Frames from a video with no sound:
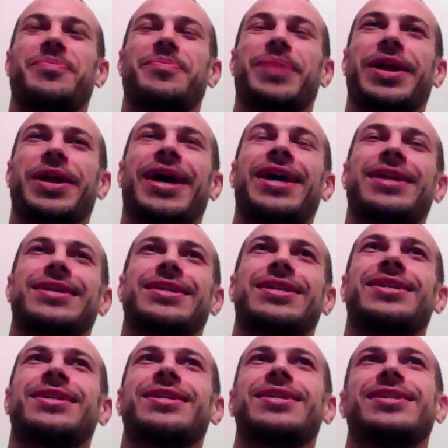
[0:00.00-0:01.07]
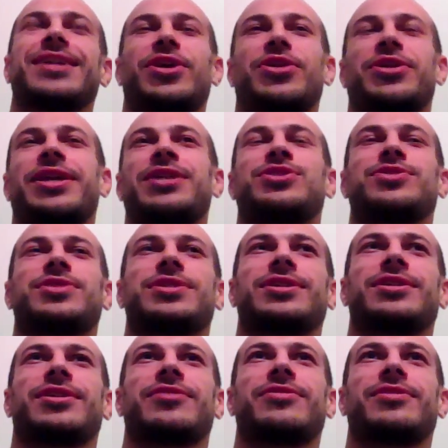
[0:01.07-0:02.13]
But I got an entry
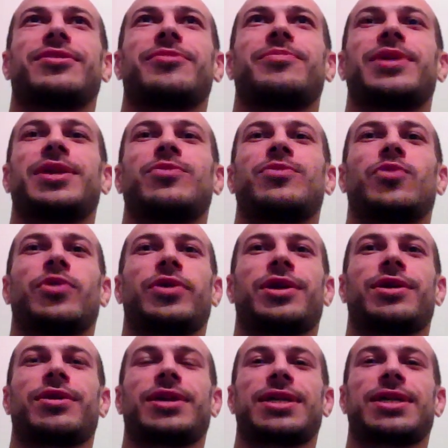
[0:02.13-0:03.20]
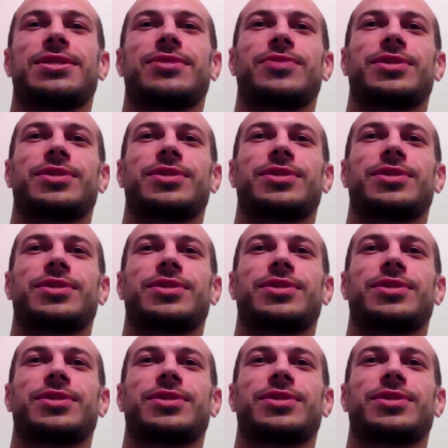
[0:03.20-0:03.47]
that I've been working on actually,